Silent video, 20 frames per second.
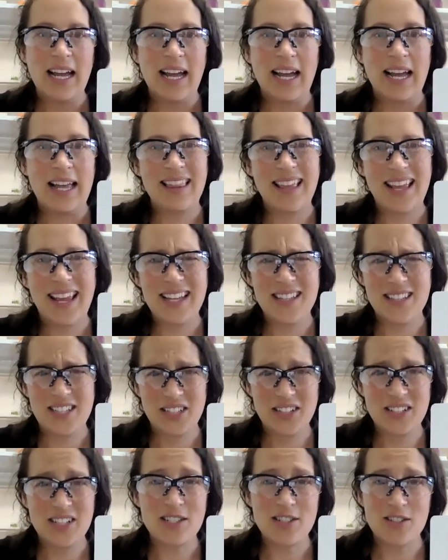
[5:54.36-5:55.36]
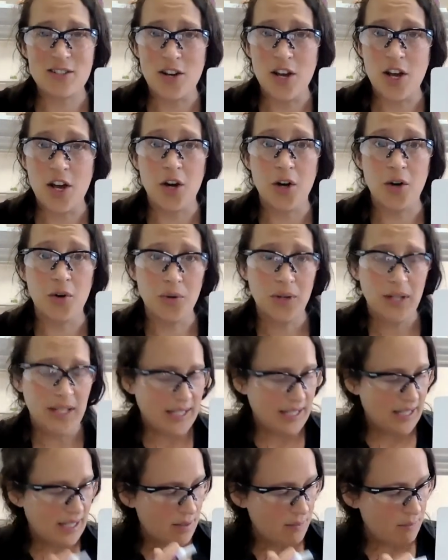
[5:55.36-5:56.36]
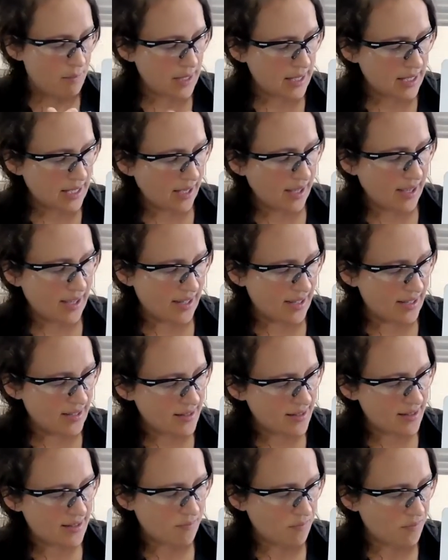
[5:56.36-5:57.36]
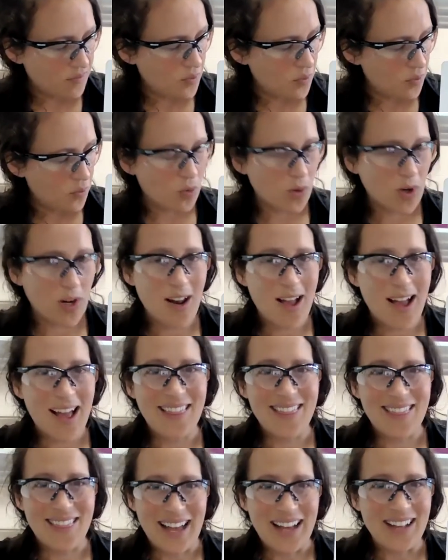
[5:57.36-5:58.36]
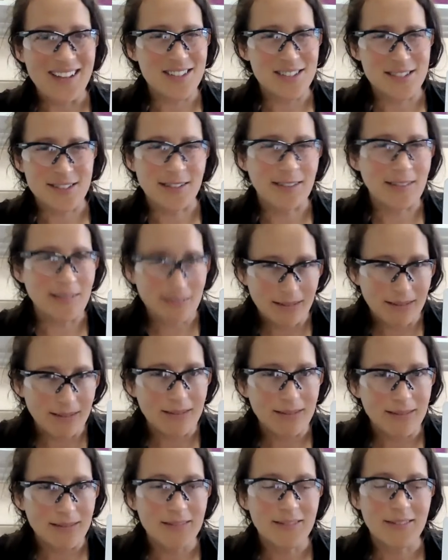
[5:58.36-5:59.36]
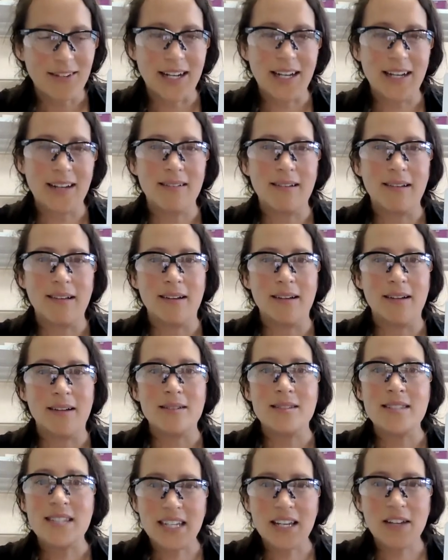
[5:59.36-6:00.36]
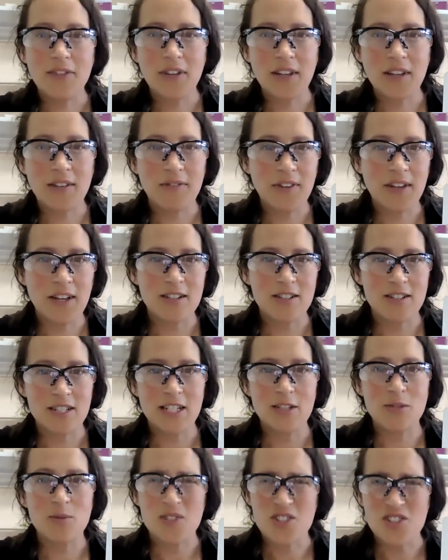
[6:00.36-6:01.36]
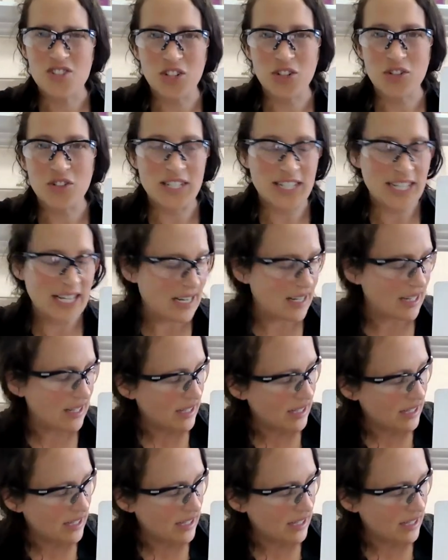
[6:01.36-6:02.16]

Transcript: And the answer is no, because we're not that certain, right? Significant figures deals with certainty.